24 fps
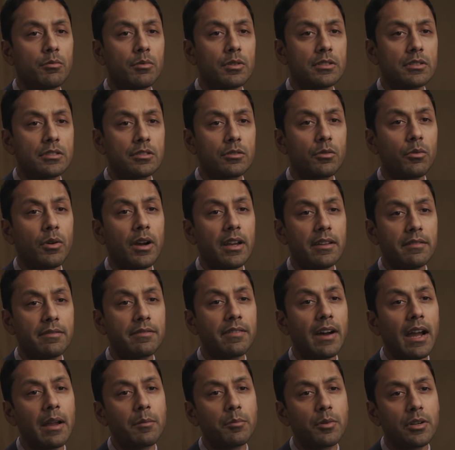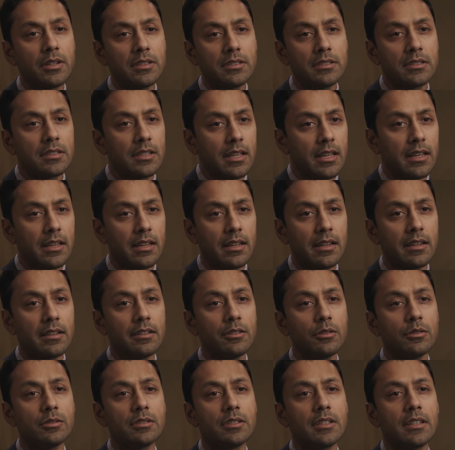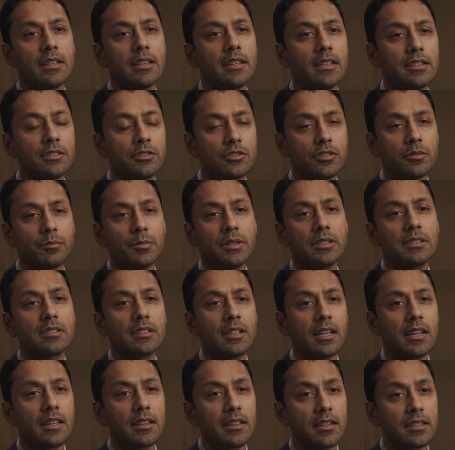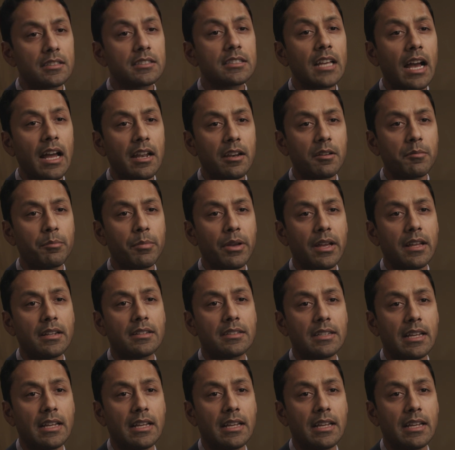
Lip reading: was quite fibrous, and using instruments like the Sonopet